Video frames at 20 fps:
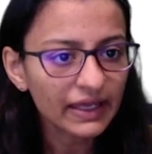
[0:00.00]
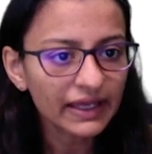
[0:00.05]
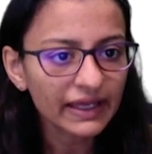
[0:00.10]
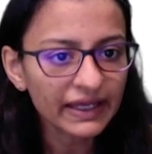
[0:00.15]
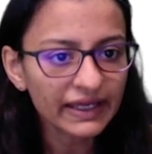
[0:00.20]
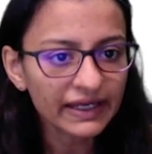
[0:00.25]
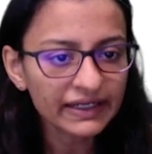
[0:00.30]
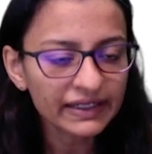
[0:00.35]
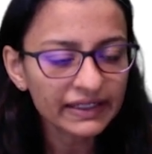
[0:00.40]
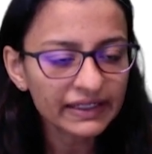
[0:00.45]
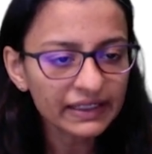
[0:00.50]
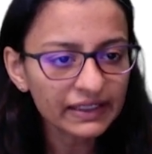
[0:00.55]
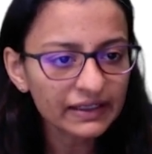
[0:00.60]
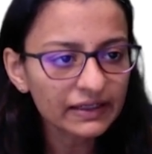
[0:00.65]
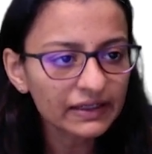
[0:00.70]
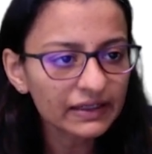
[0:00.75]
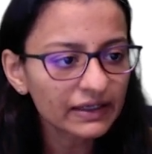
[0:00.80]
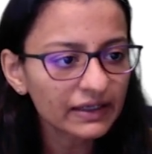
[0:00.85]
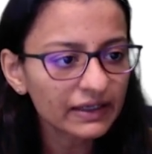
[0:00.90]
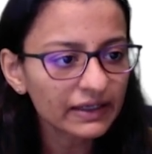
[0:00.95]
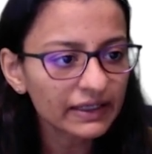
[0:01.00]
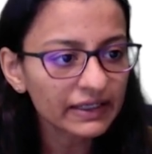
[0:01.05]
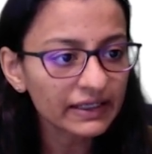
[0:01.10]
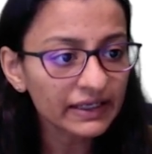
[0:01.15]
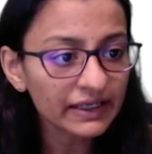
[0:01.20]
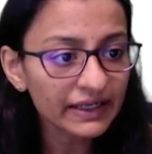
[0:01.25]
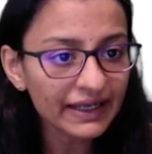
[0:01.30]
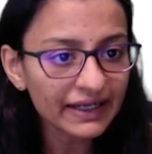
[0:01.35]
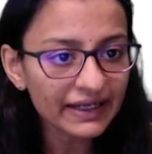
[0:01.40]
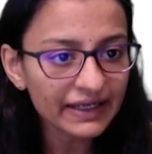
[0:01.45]
and here in
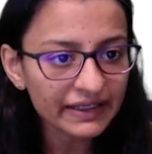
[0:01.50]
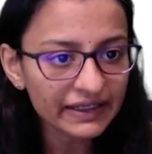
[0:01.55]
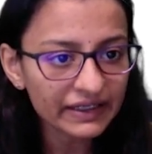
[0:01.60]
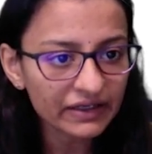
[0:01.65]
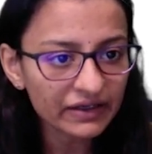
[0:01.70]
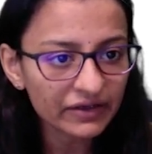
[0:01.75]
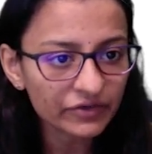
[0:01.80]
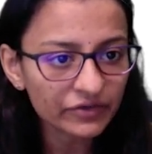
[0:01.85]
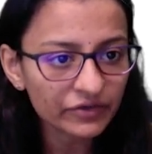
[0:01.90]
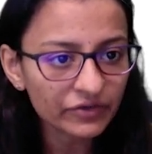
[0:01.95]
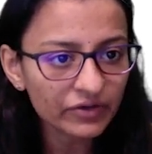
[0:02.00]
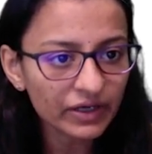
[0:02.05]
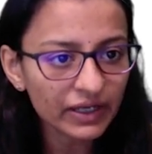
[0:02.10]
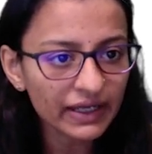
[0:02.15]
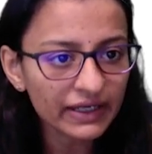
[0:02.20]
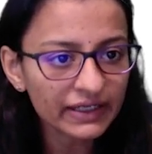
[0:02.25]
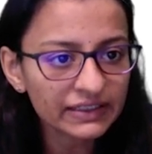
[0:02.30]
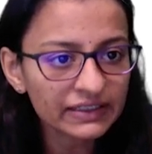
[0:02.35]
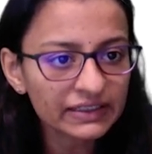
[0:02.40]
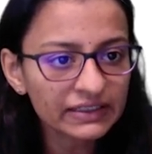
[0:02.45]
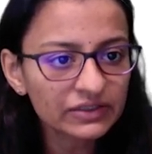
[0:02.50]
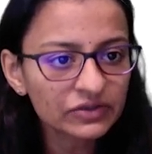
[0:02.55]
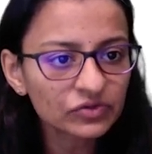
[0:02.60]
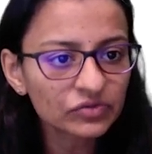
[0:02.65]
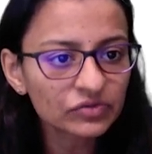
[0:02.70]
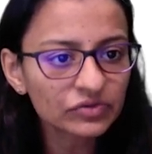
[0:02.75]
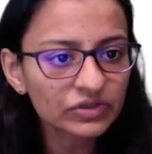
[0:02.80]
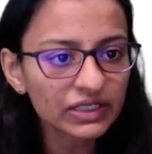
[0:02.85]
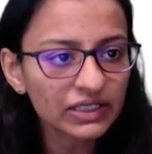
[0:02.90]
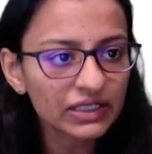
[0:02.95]
gallery control I need
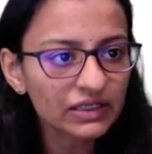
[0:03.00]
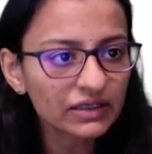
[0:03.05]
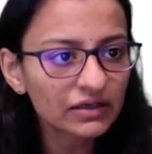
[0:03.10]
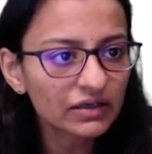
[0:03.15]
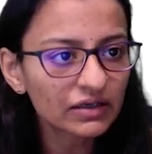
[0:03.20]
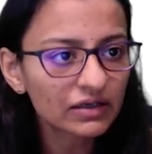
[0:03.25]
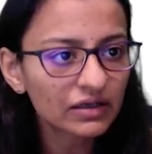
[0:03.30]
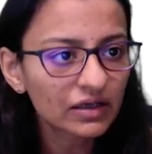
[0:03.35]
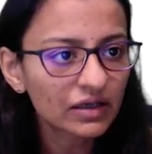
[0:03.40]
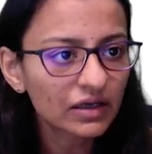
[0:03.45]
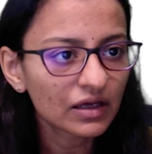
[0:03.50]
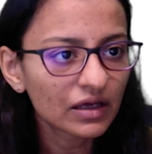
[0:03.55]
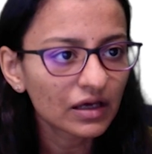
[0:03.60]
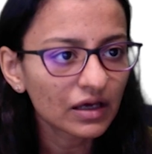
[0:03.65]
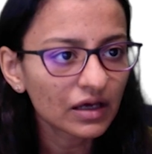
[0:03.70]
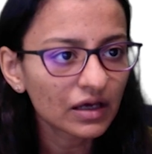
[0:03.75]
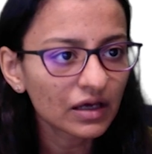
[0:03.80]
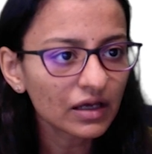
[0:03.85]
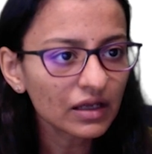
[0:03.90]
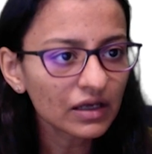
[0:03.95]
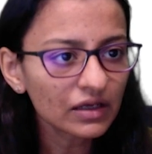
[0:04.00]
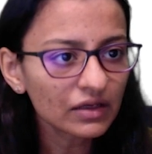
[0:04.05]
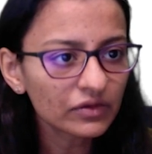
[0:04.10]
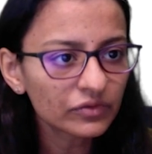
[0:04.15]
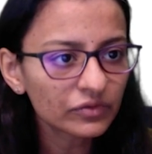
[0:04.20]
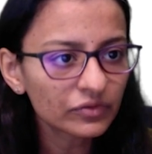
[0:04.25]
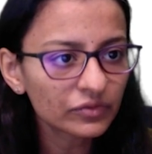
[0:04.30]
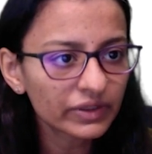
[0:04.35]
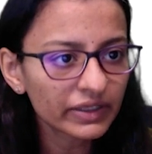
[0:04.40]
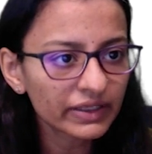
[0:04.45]
to take a
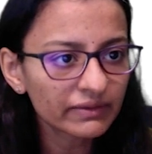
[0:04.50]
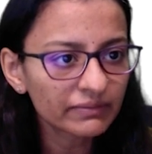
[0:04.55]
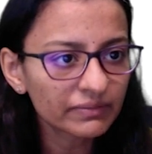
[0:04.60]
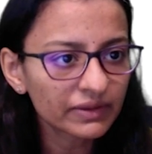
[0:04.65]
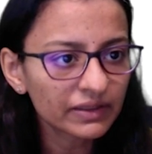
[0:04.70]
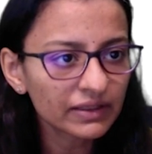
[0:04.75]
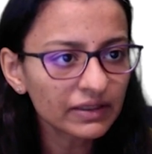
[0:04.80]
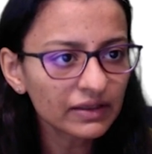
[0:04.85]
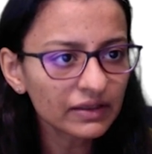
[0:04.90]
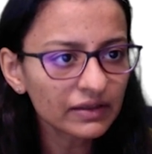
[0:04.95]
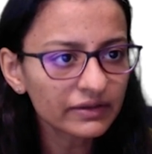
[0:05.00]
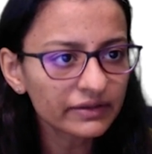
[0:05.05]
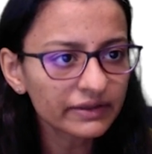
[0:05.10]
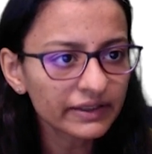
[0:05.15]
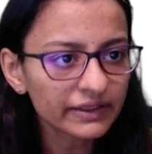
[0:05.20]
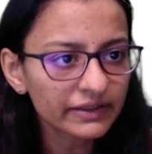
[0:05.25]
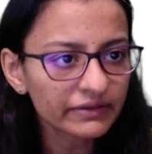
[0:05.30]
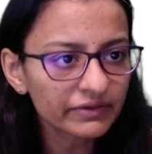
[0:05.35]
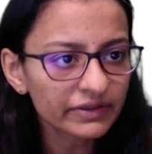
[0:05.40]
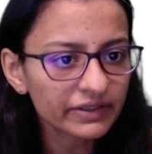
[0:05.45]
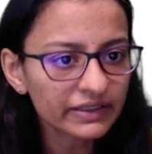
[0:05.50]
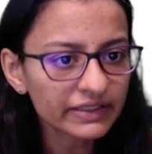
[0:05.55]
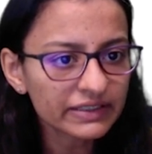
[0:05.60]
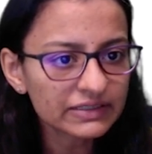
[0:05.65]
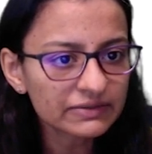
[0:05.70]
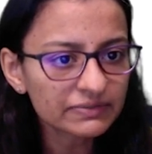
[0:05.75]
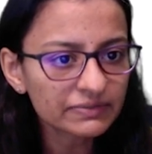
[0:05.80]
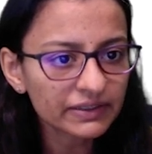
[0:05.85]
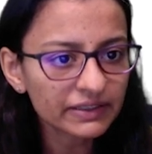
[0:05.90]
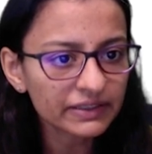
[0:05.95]
to label that will
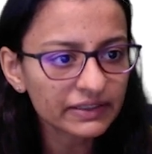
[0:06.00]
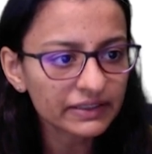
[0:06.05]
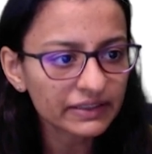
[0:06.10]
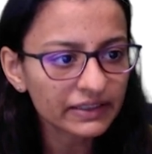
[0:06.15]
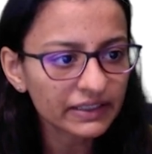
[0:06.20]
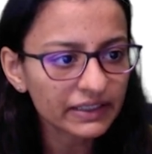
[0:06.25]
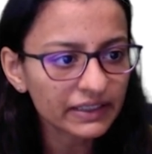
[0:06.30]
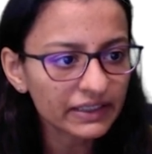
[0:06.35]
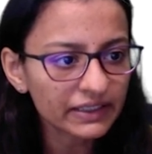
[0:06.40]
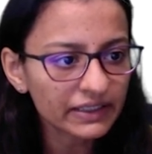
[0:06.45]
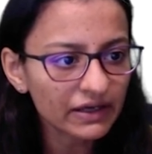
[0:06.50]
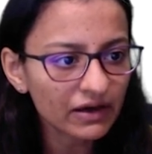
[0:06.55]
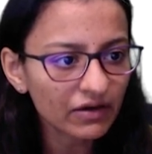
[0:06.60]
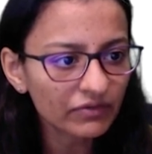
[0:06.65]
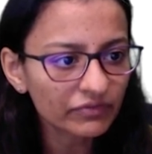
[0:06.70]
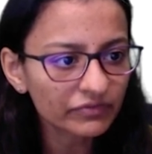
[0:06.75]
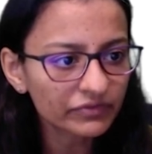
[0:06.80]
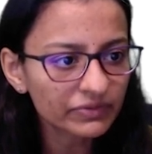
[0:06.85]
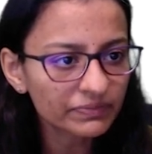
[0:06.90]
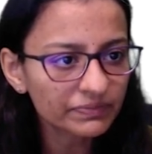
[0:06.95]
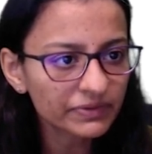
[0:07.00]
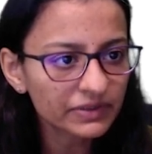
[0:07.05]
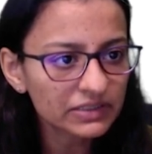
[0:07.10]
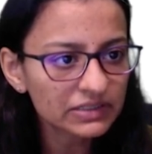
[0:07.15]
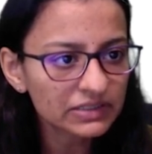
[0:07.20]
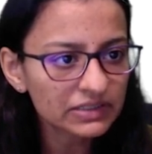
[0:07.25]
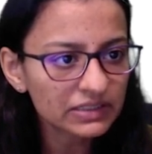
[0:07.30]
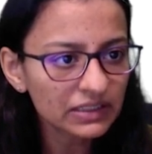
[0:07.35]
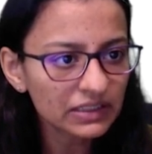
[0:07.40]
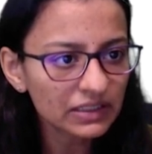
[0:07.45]
display the data of the
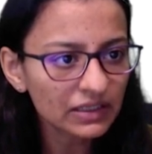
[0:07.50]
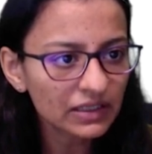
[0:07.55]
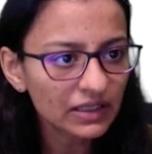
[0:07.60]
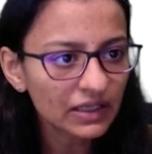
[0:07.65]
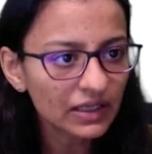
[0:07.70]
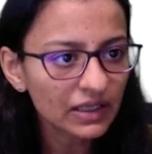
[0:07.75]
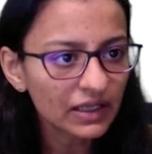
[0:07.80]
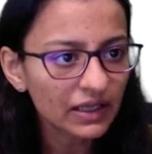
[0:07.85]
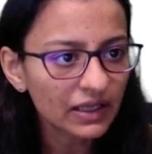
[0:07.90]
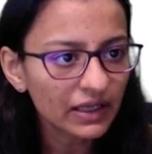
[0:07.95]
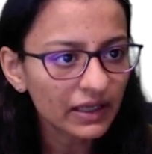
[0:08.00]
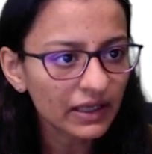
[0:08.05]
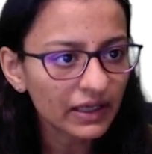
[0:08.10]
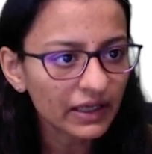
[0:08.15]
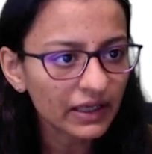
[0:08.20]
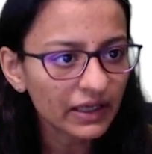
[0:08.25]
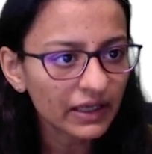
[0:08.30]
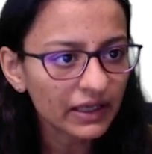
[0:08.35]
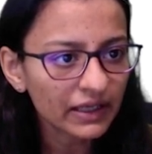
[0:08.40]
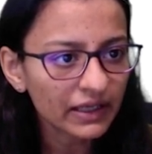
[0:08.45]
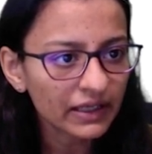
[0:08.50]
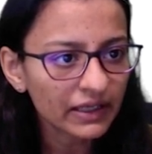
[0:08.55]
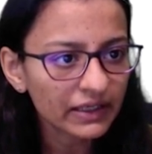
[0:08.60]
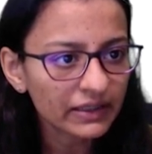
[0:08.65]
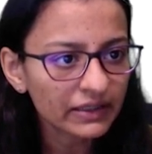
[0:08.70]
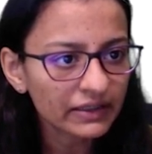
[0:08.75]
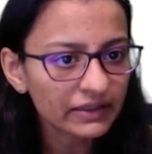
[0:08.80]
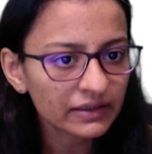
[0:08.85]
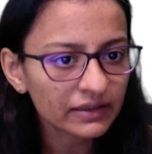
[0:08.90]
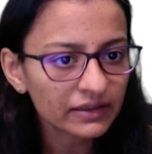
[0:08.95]
person
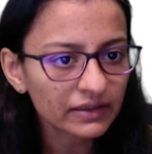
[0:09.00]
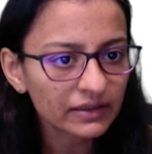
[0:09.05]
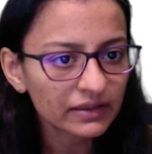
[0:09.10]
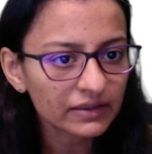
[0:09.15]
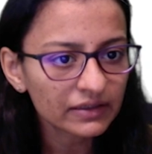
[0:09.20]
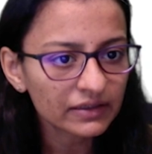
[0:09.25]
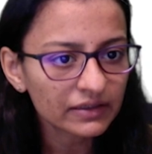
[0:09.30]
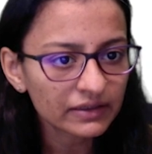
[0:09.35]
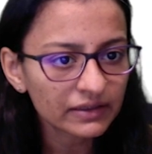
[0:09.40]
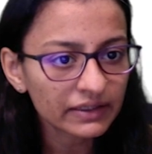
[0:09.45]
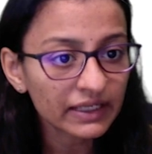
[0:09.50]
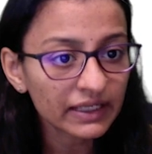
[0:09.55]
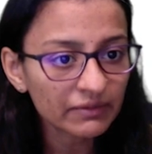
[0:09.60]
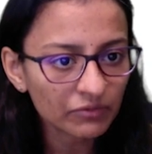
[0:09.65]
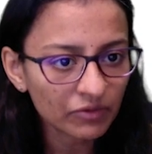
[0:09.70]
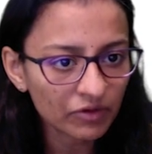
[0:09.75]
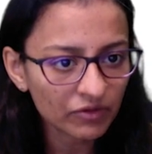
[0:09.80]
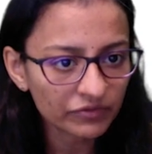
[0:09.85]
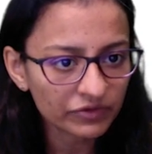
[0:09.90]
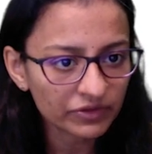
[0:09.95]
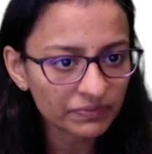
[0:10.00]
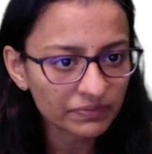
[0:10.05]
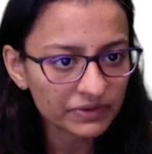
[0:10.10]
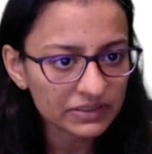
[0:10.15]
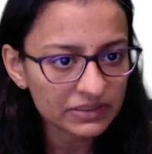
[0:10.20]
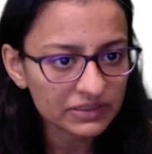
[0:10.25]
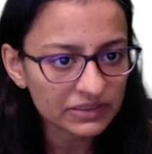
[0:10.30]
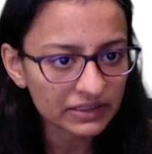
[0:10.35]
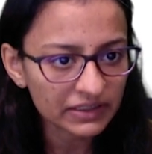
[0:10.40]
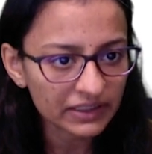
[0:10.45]
and name of the
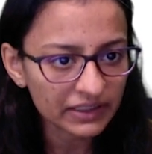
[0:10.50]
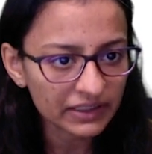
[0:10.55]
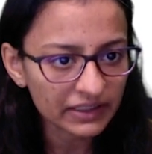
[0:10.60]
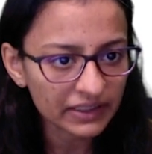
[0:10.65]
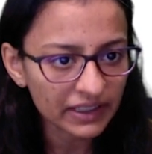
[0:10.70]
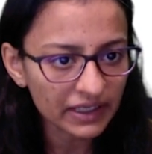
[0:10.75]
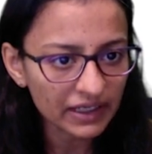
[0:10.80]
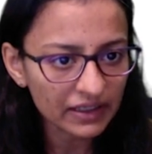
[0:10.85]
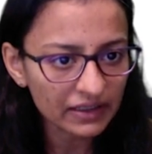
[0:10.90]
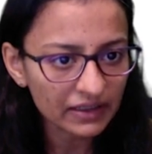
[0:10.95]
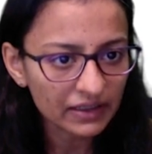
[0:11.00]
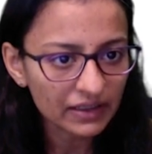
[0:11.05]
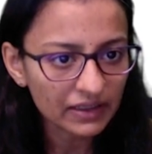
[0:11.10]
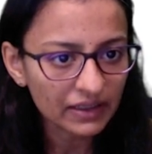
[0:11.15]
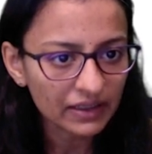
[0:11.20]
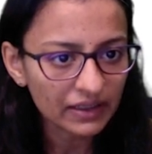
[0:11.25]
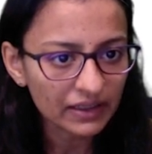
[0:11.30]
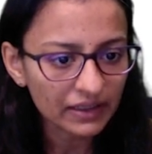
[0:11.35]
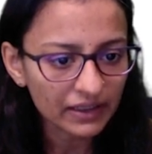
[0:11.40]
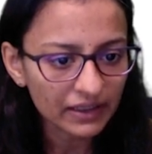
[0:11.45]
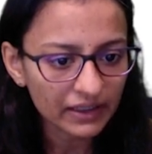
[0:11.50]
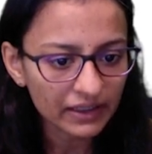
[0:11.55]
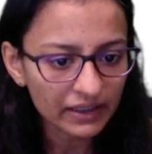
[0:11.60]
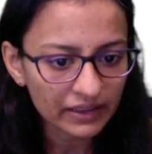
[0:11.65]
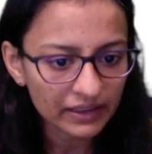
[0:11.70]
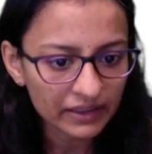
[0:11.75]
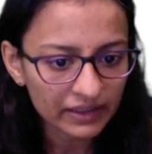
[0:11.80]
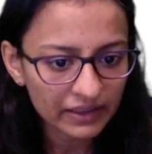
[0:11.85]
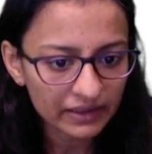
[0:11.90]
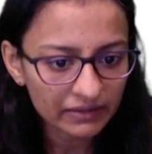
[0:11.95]
person and that,
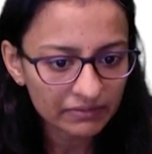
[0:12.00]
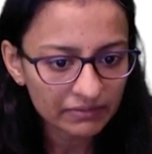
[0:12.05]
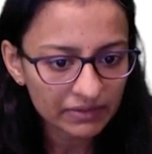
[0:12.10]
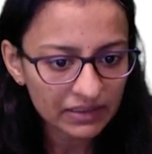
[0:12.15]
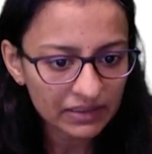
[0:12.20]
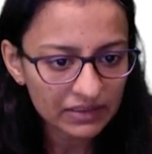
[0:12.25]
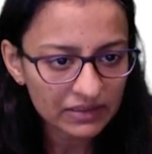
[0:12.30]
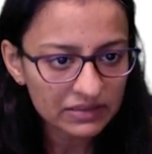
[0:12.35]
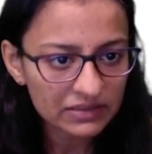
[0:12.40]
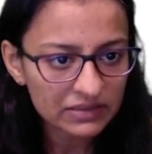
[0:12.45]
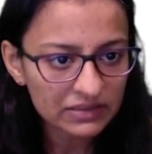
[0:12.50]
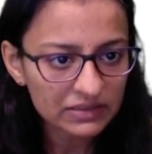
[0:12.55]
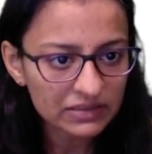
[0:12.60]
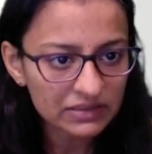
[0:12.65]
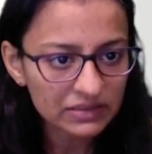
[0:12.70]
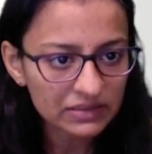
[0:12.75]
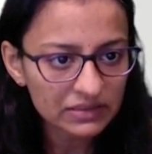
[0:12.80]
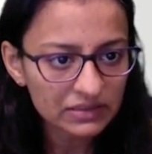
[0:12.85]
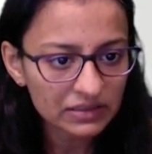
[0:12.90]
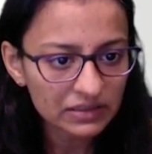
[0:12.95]
and let me just